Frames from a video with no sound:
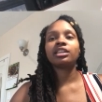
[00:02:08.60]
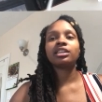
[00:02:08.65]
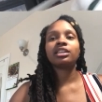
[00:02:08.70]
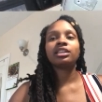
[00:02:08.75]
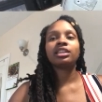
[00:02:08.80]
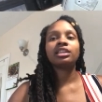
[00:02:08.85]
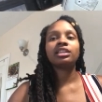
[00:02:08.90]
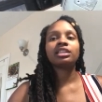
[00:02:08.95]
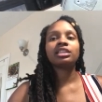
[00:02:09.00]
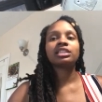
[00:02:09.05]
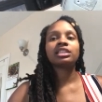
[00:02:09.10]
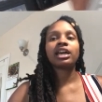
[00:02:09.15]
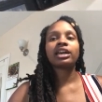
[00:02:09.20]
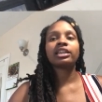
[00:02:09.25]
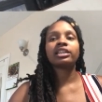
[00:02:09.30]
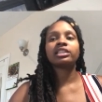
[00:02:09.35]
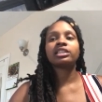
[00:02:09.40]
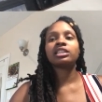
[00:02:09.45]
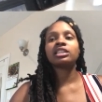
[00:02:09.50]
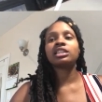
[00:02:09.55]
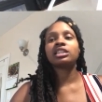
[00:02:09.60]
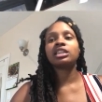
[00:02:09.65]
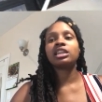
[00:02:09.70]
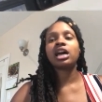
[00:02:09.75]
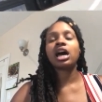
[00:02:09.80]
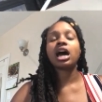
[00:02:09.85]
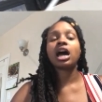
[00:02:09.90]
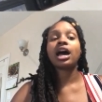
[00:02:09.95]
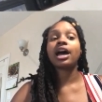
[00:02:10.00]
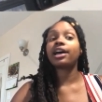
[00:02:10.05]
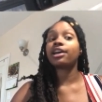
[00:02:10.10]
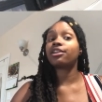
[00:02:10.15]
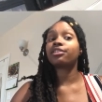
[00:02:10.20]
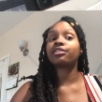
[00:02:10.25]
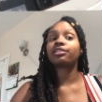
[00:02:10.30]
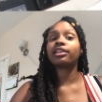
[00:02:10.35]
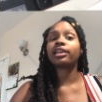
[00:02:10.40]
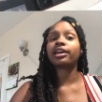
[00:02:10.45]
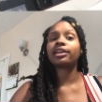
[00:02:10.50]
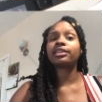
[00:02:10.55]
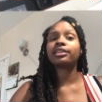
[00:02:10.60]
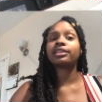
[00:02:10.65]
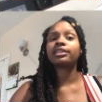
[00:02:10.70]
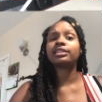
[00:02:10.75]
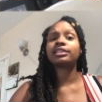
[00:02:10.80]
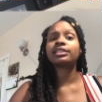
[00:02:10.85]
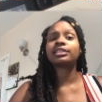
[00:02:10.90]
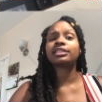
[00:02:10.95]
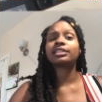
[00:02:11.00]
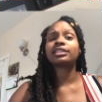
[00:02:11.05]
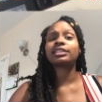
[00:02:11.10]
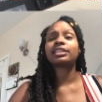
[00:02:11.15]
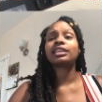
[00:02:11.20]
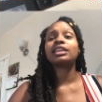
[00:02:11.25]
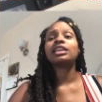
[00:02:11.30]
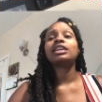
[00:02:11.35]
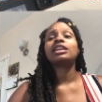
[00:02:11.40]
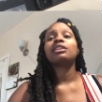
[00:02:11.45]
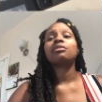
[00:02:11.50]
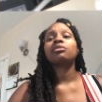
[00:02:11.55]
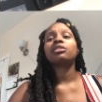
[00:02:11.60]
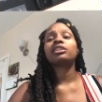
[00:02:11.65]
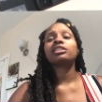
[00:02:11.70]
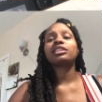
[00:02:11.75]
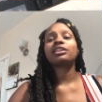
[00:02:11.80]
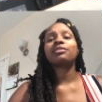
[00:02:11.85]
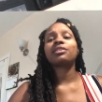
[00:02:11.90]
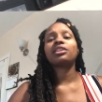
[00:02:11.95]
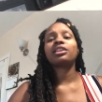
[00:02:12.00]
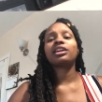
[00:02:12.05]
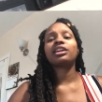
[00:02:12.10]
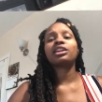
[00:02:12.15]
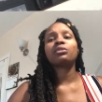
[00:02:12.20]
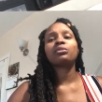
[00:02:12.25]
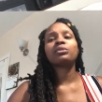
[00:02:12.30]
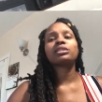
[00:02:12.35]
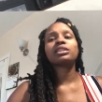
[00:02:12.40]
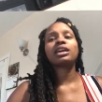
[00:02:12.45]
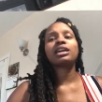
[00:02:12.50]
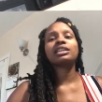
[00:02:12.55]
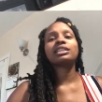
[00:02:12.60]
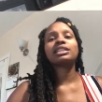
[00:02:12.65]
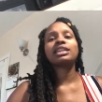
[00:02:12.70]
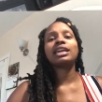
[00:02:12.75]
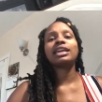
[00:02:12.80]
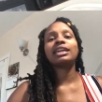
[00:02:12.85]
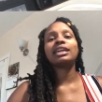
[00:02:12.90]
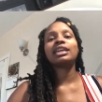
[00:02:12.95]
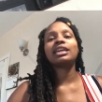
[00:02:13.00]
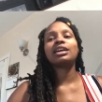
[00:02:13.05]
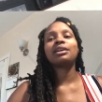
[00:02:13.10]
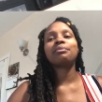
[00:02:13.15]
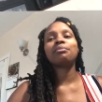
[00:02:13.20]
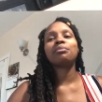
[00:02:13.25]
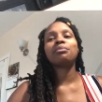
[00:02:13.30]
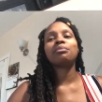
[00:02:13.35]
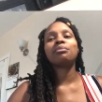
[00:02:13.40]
then decided to not iron like this because I felt like it was kind of taking up,